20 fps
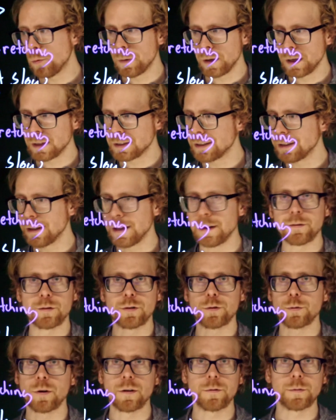pace, 11,
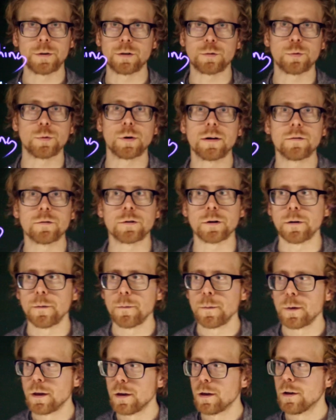12 minutes, whatever,
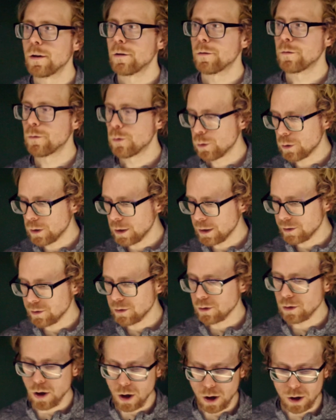for as
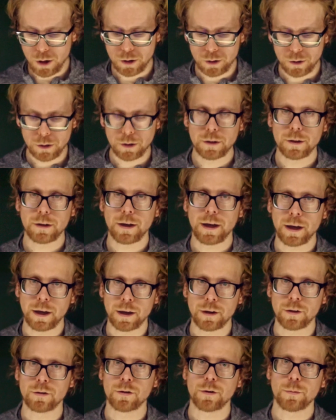long
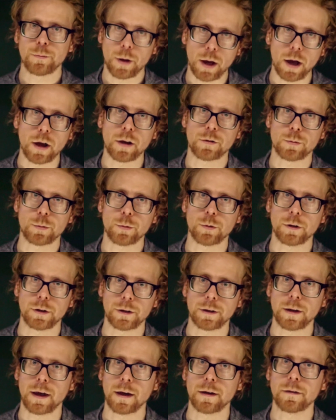as possible
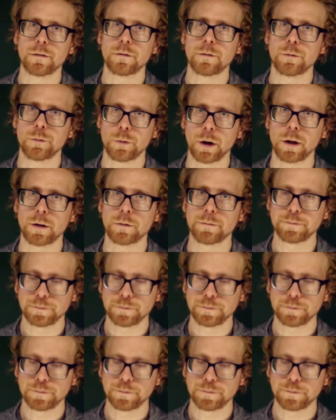in that run.